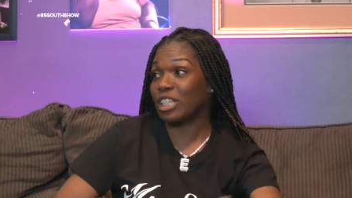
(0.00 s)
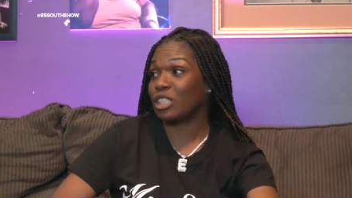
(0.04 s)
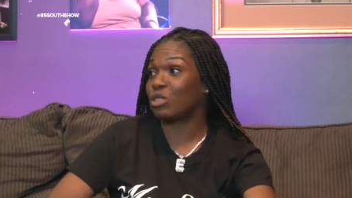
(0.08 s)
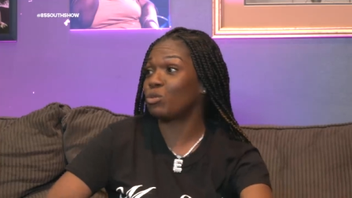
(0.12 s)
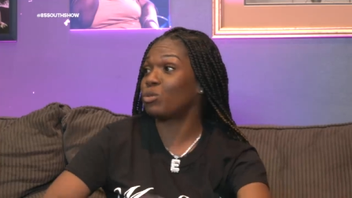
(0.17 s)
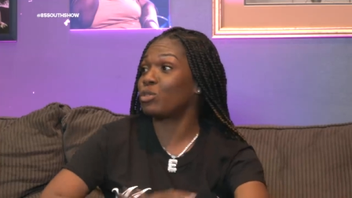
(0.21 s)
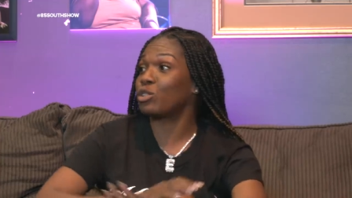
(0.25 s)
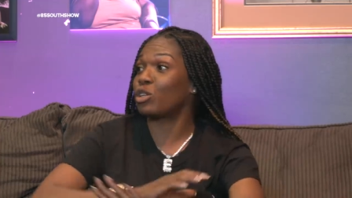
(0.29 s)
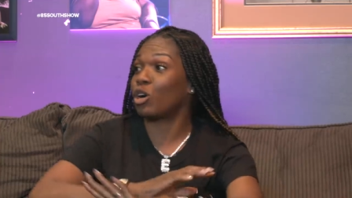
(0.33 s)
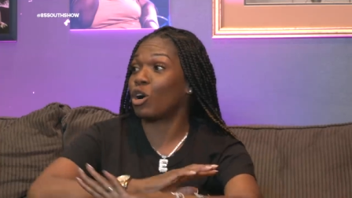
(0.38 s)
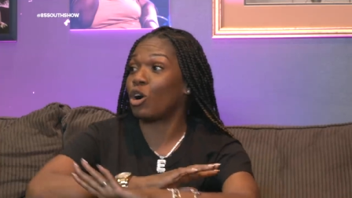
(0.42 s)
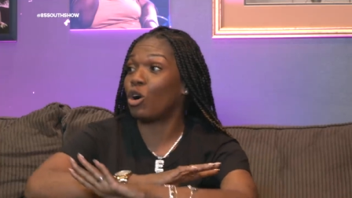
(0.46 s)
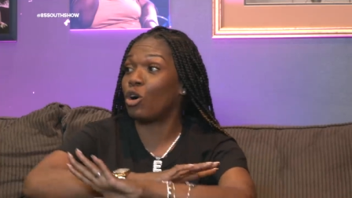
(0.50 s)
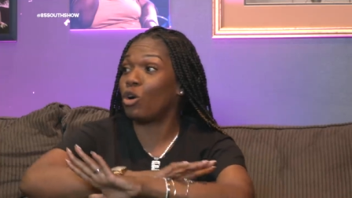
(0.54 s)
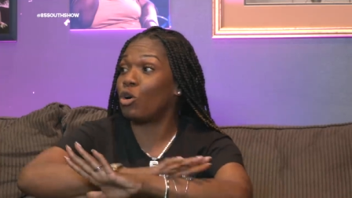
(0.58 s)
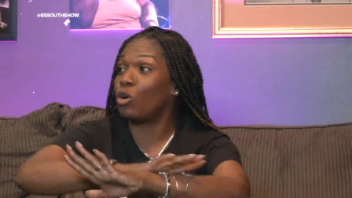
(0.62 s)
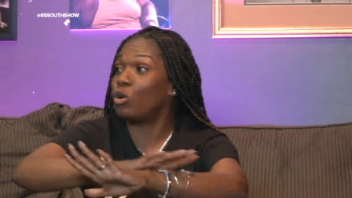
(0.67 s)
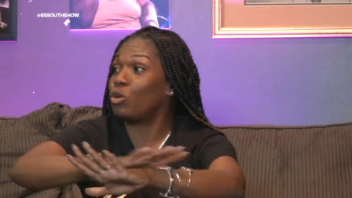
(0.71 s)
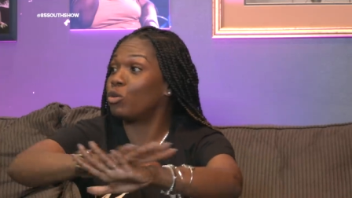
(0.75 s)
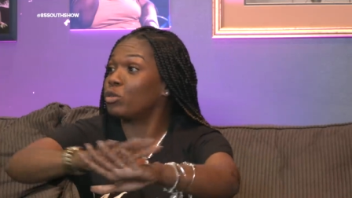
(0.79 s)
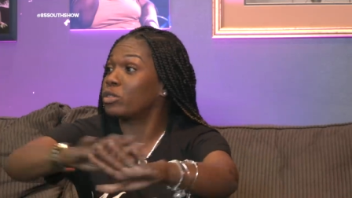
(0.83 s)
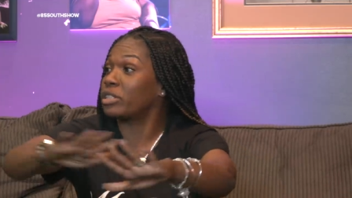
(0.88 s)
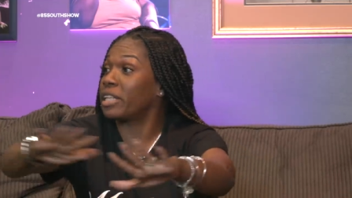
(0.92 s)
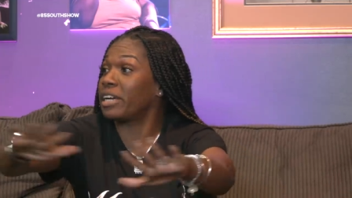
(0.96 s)
This what the
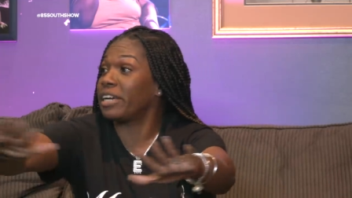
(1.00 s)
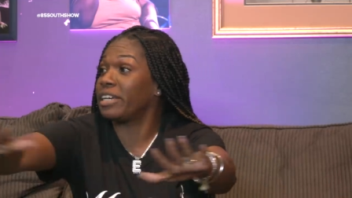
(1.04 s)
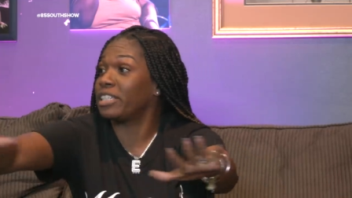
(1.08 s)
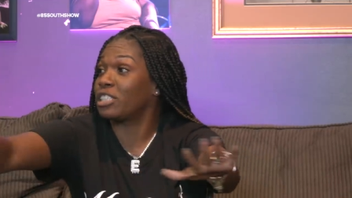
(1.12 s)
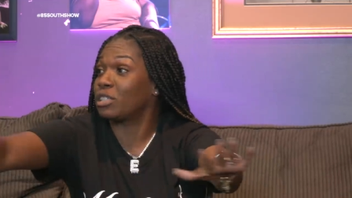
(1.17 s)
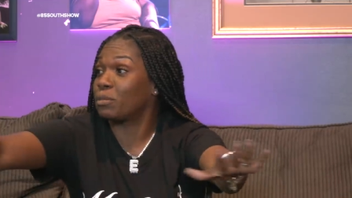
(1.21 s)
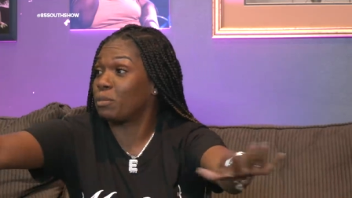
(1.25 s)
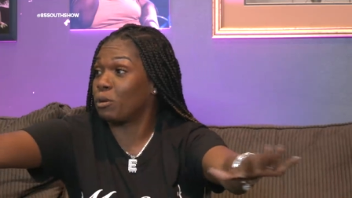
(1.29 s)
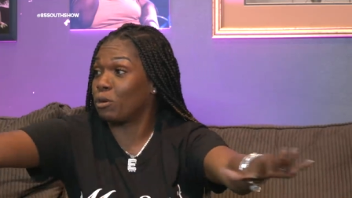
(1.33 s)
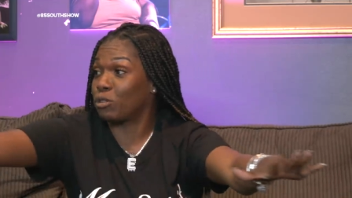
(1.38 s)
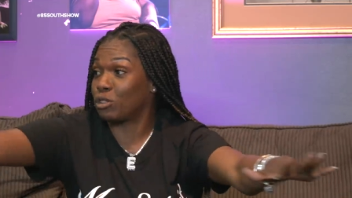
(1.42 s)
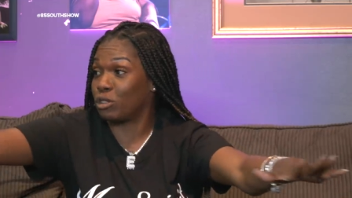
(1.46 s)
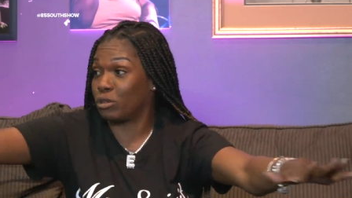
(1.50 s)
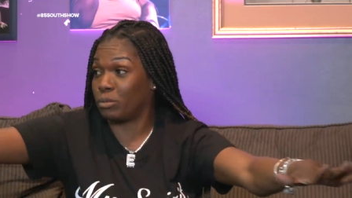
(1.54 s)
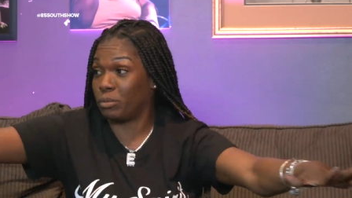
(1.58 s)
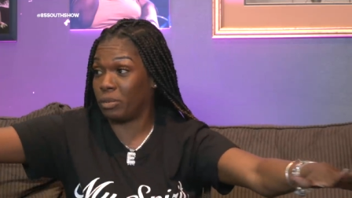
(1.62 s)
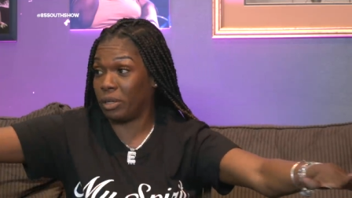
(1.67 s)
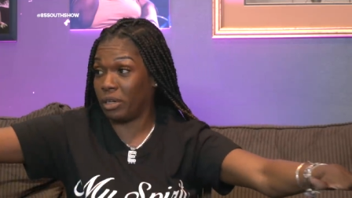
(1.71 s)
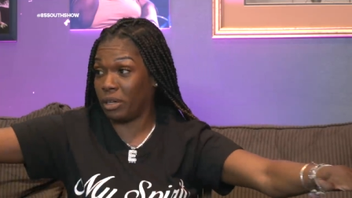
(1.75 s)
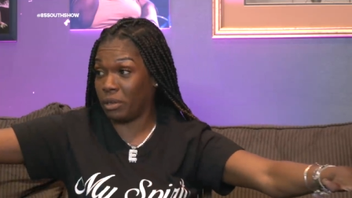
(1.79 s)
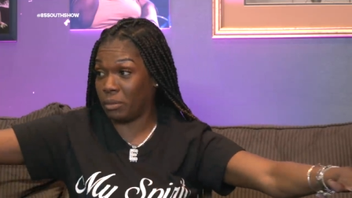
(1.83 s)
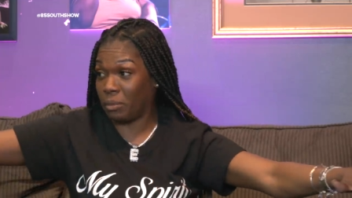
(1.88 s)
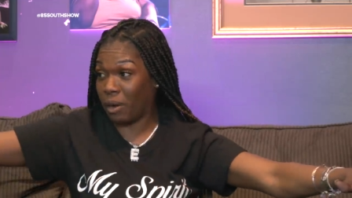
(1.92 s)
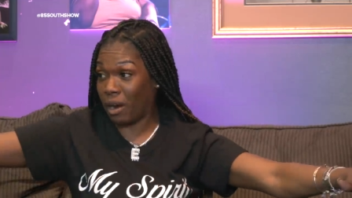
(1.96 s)
whole thing's supposed
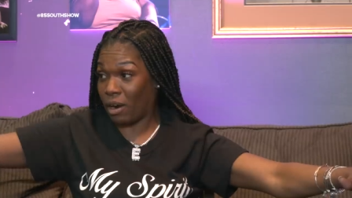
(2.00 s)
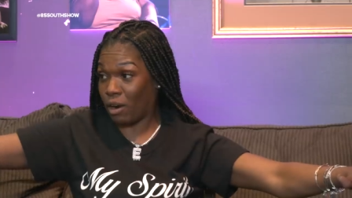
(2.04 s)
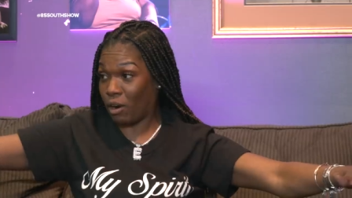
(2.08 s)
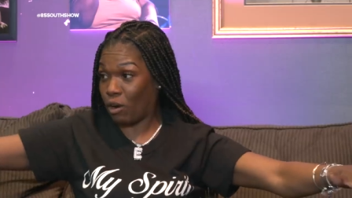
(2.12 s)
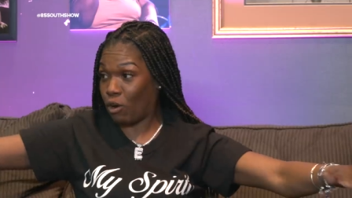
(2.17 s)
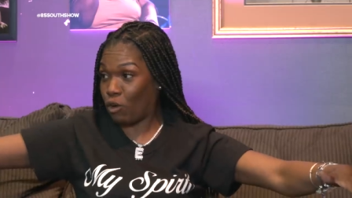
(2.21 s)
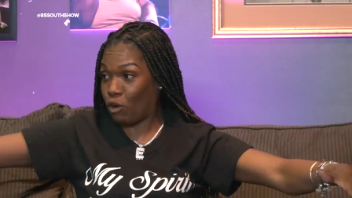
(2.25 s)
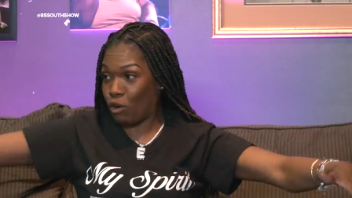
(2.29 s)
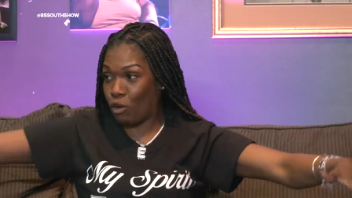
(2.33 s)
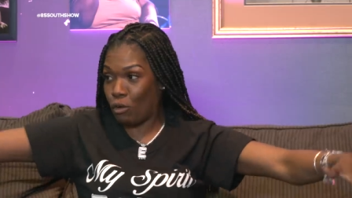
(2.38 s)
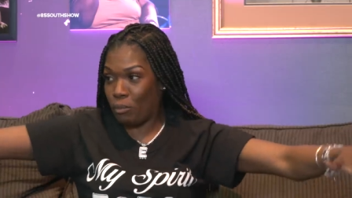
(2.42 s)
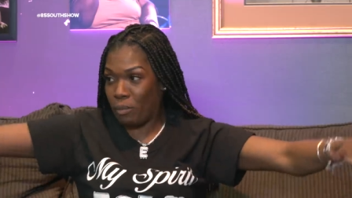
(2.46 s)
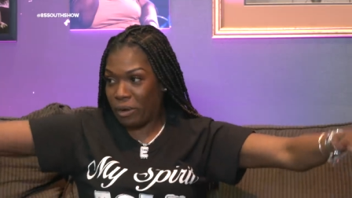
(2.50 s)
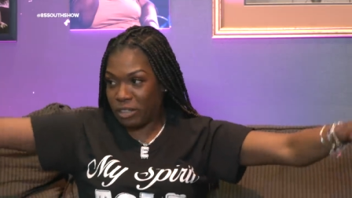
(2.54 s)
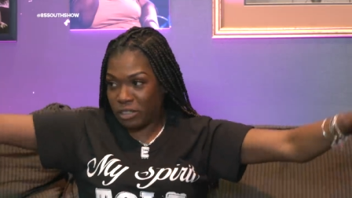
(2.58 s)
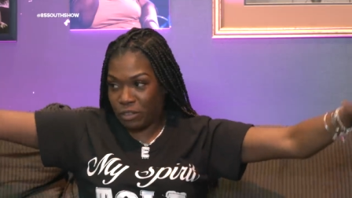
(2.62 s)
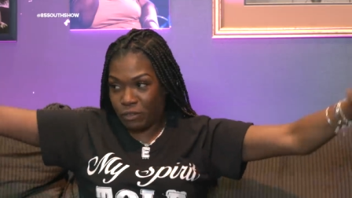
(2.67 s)
to be about a whole